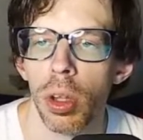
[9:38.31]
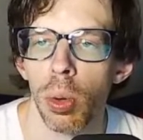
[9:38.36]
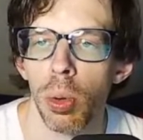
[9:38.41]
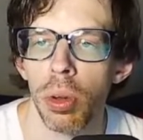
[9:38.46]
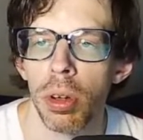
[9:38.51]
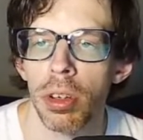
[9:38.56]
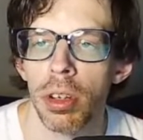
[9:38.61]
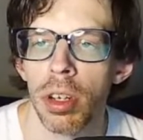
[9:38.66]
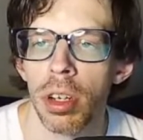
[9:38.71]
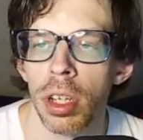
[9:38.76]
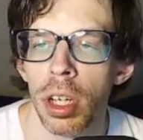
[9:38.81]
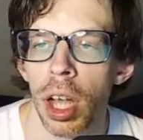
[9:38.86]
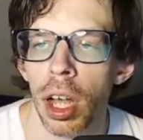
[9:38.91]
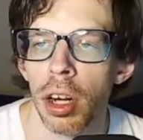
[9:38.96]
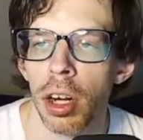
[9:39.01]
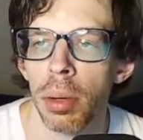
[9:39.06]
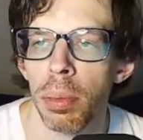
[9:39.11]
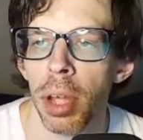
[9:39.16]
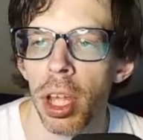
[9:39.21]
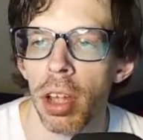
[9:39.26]
The older
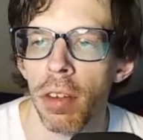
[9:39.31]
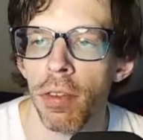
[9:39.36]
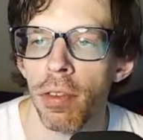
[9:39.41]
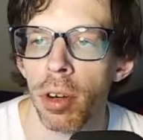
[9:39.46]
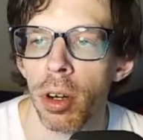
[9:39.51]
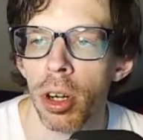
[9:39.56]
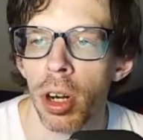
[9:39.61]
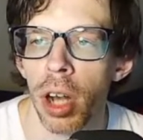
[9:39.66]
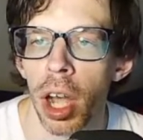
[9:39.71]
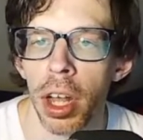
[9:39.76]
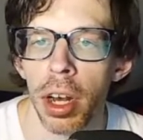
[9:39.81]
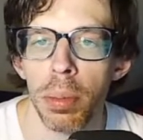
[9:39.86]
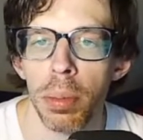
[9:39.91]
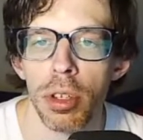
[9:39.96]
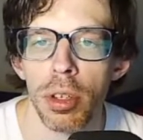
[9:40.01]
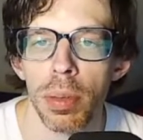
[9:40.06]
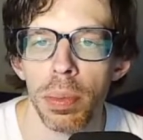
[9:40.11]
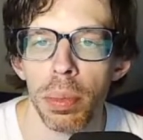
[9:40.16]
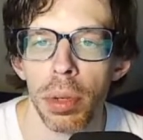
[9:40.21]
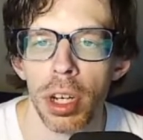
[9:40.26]
daughter paid for her
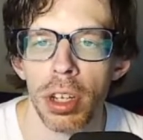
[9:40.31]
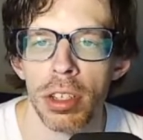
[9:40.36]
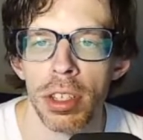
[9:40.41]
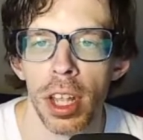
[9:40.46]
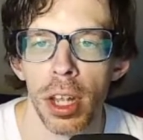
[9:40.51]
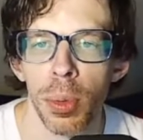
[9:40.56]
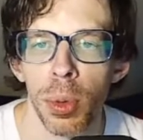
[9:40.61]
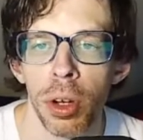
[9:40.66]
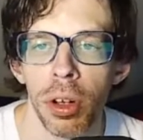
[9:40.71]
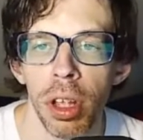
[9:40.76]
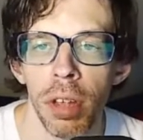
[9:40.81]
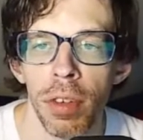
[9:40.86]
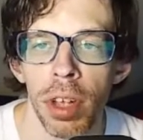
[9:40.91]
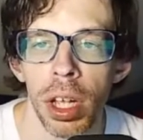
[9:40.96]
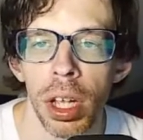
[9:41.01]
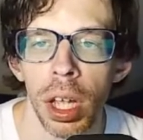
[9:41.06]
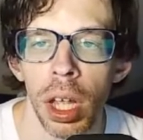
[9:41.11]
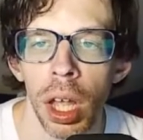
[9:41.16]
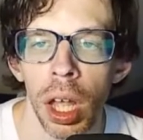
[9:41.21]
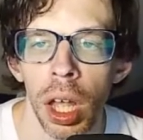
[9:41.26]
items, but as they were
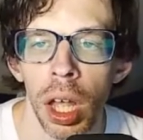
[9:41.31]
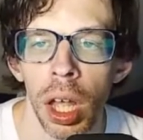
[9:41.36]
leaving,